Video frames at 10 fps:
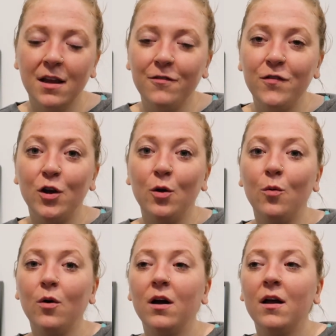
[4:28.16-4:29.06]
If
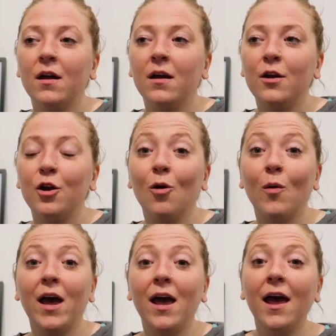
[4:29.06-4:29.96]
you
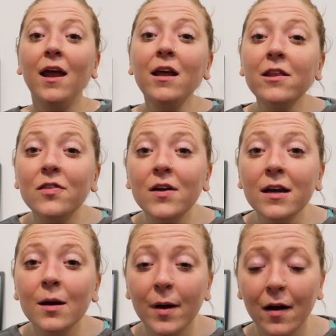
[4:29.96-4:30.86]
know
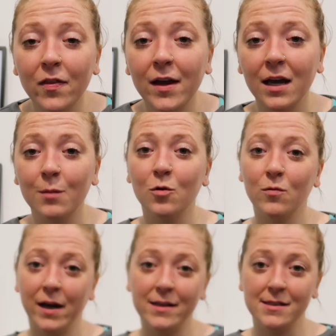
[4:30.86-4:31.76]
anything about the animal
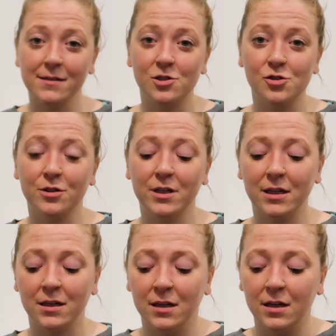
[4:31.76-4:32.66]
rights
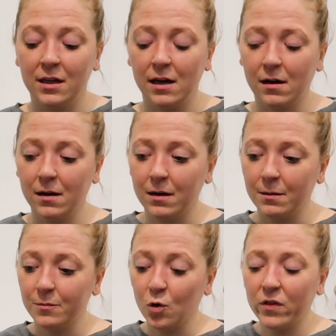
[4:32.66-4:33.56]
industry,
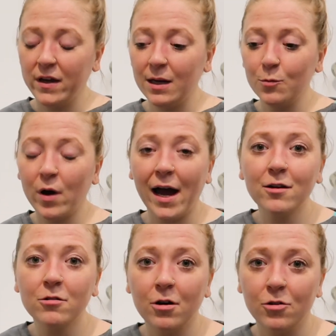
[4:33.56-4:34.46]
um, or the animal
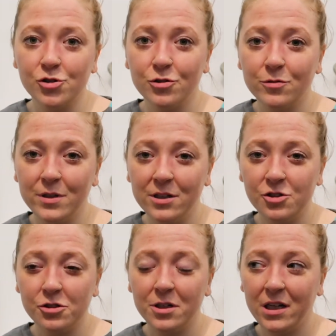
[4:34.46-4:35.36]
agricultural
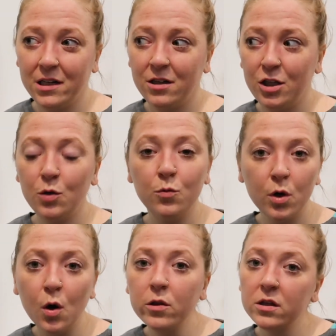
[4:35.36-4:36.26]
industry, you
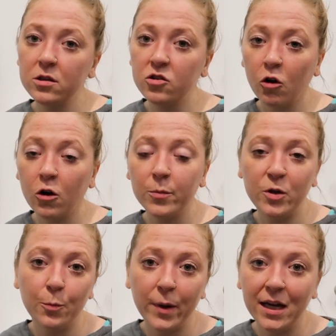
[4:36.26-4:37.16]
know that the term
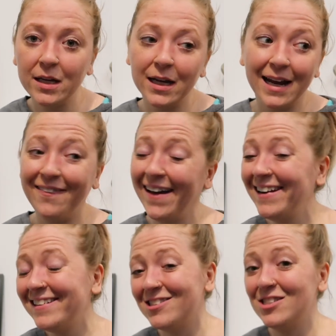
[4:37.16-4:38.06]
humane and
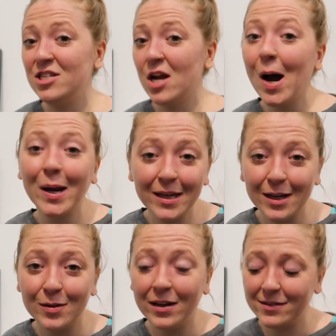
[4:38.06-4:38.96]
that does not
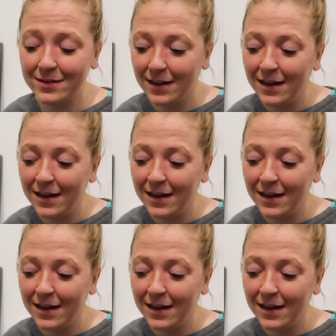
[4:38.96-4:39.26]
get, it,